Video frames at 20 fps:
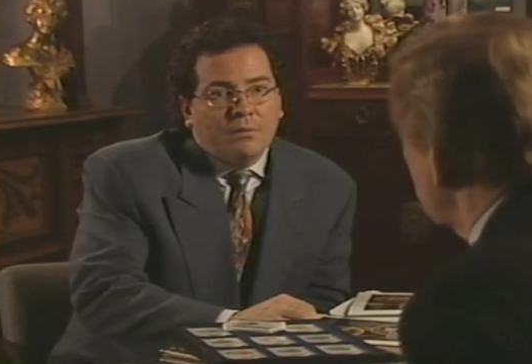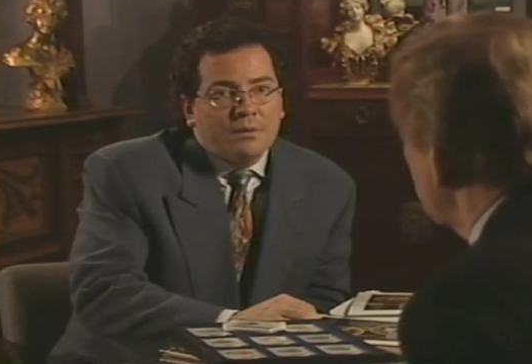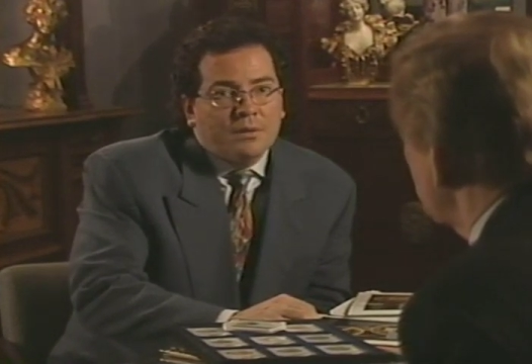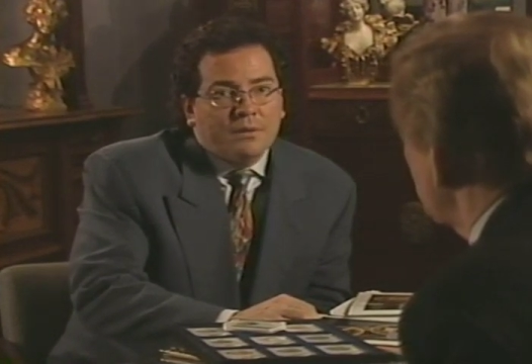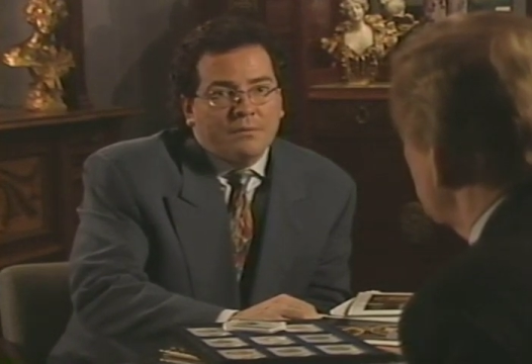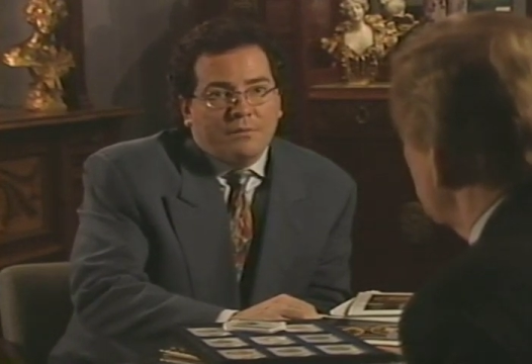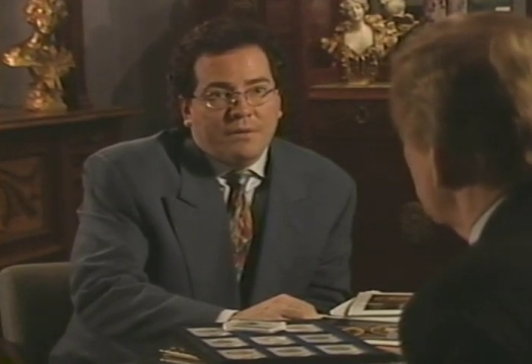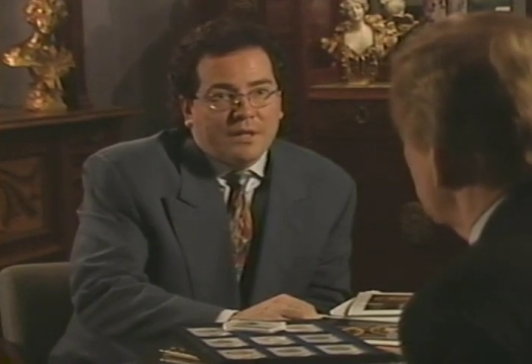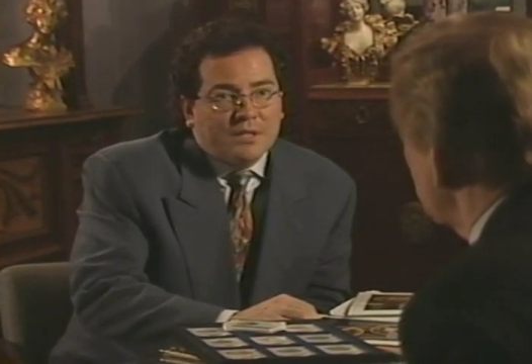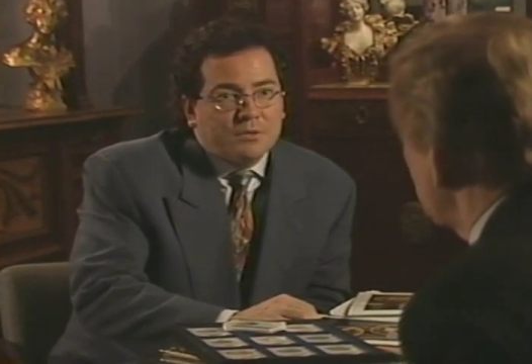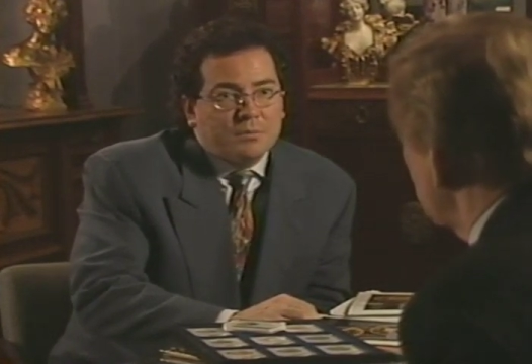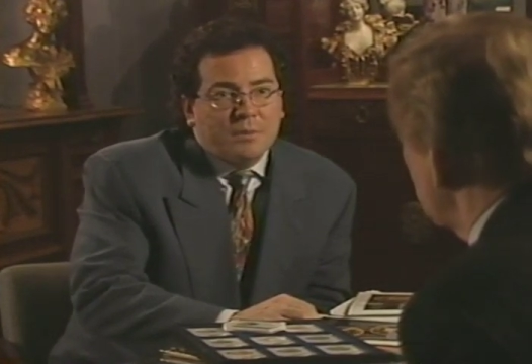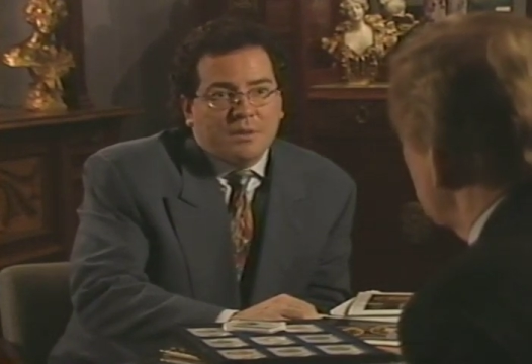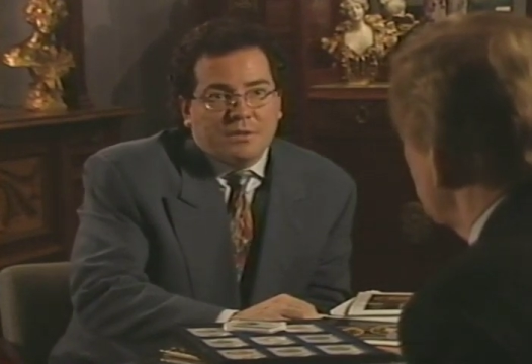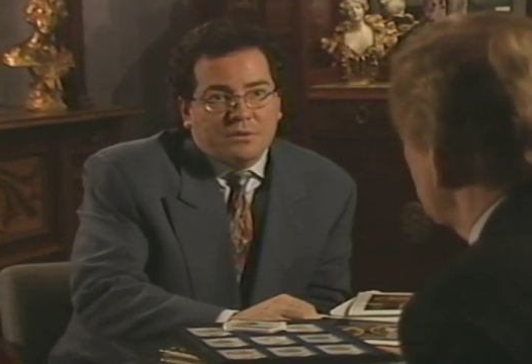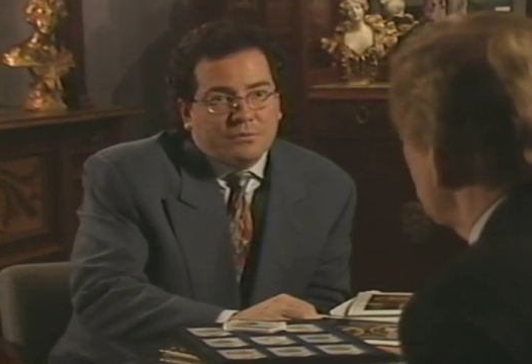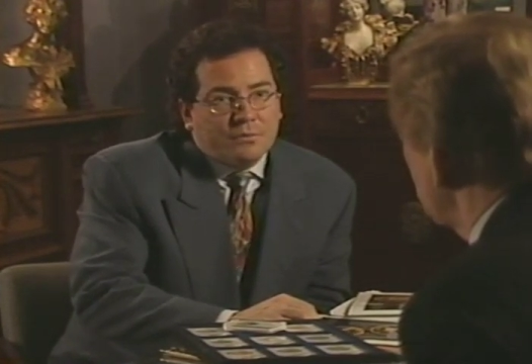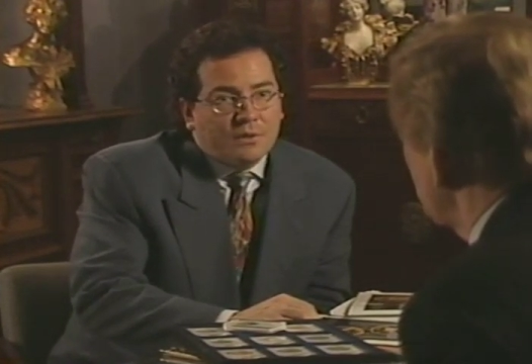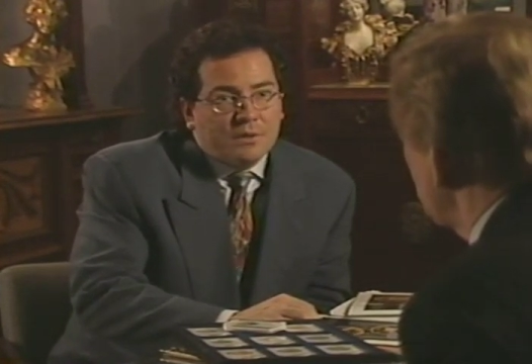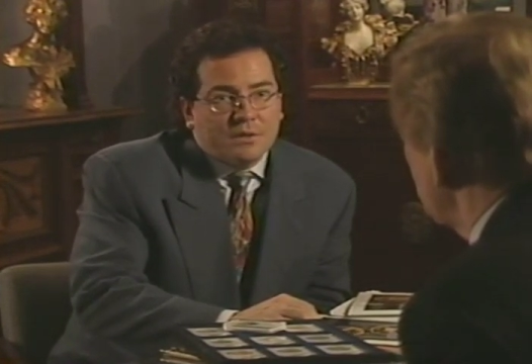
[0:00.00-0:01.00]
investment
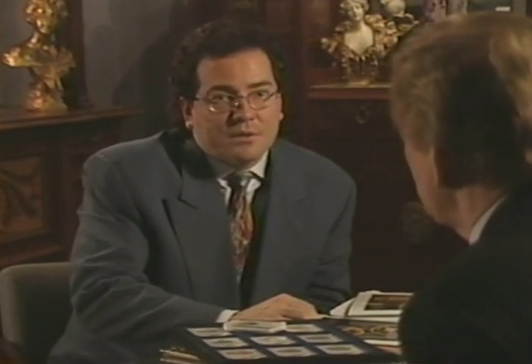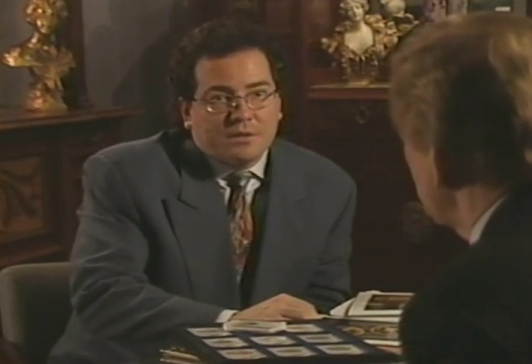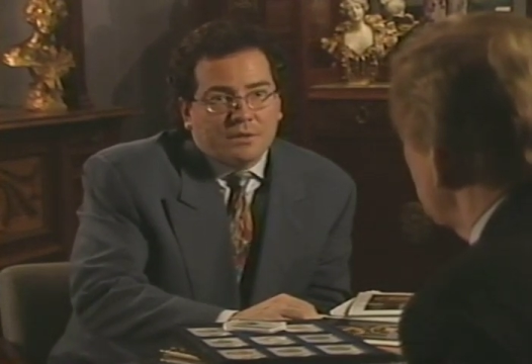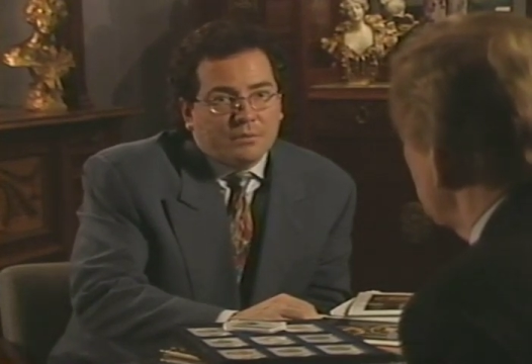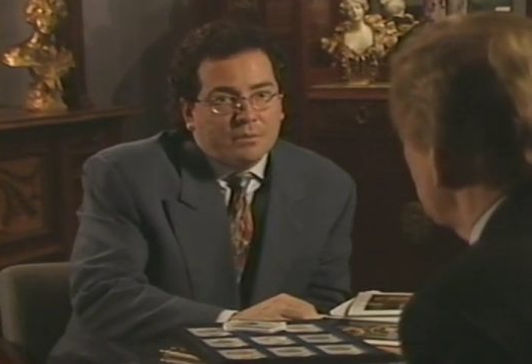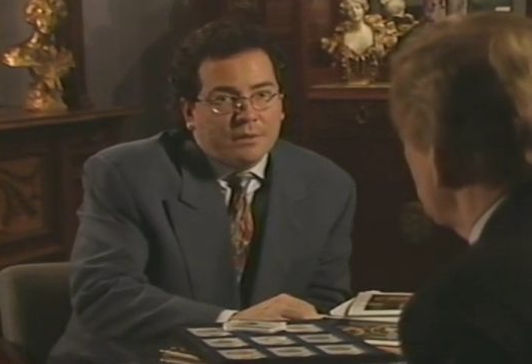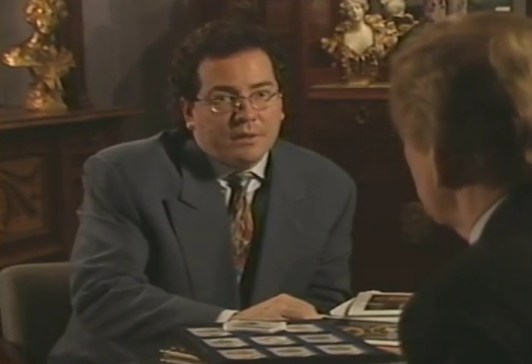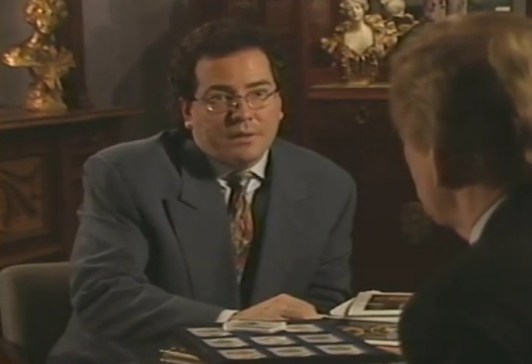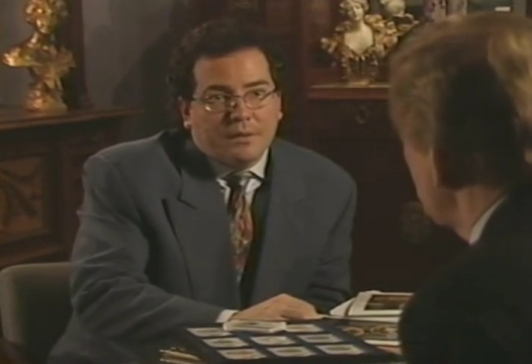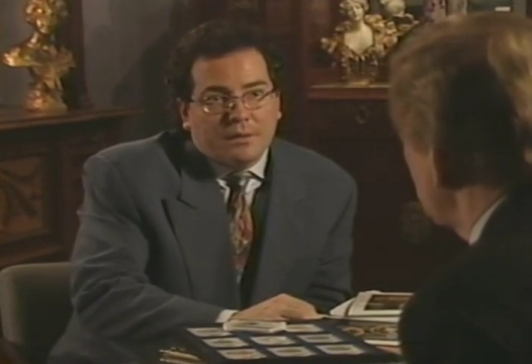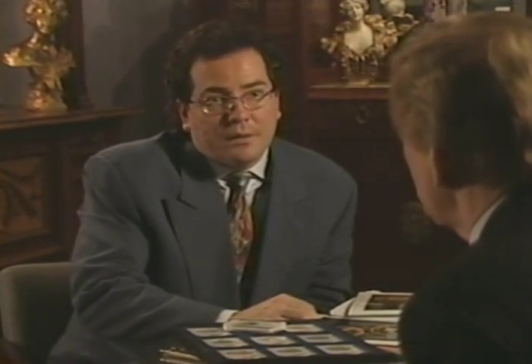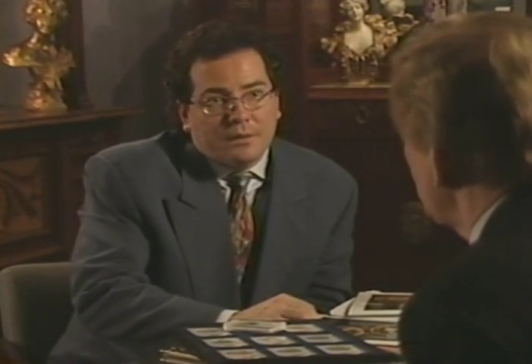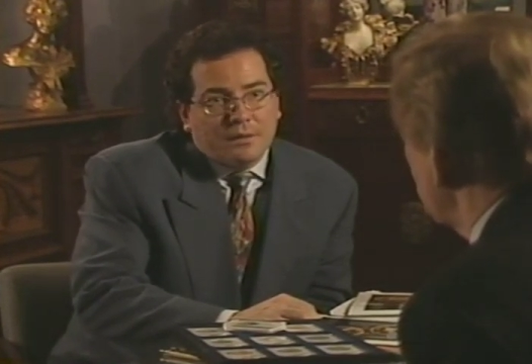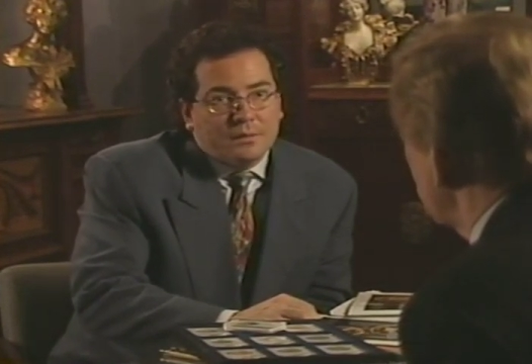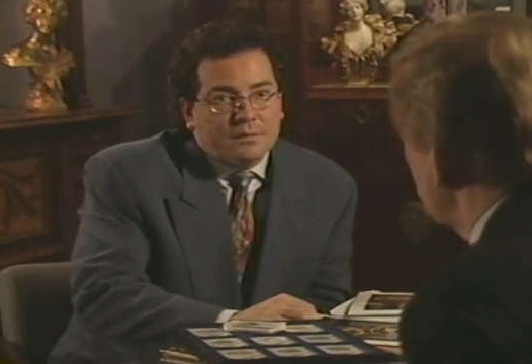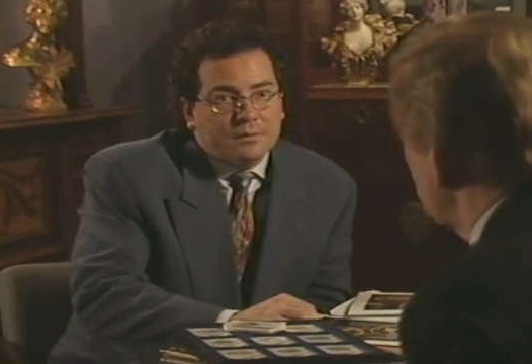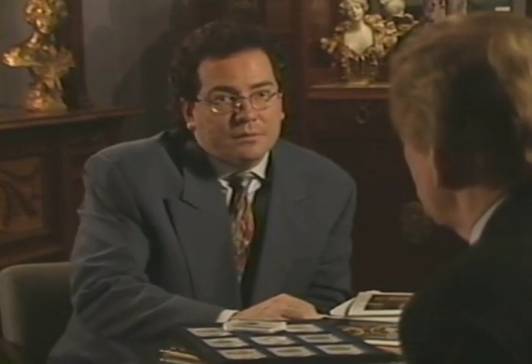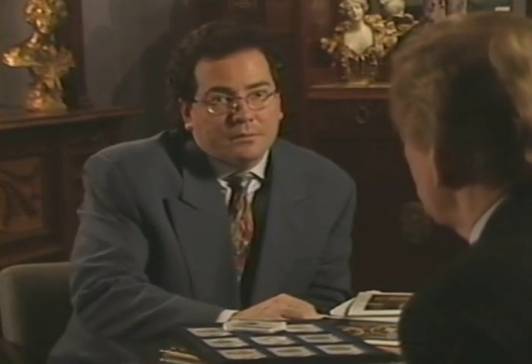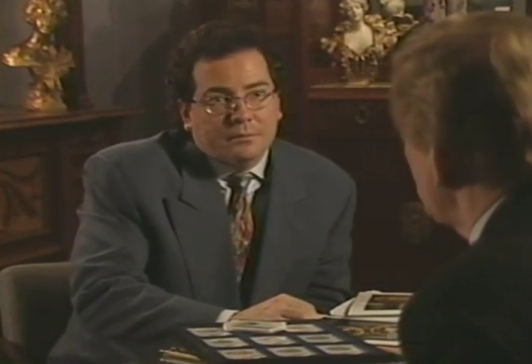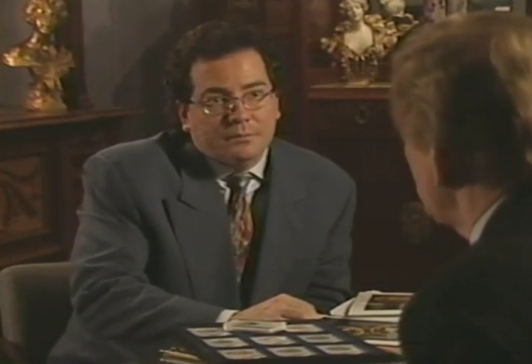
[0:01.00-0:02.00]
as far as liquidity
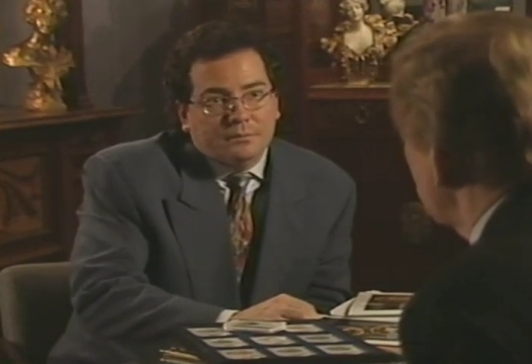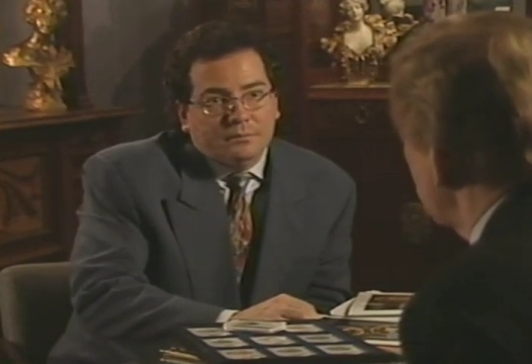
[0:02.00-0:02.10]
goes.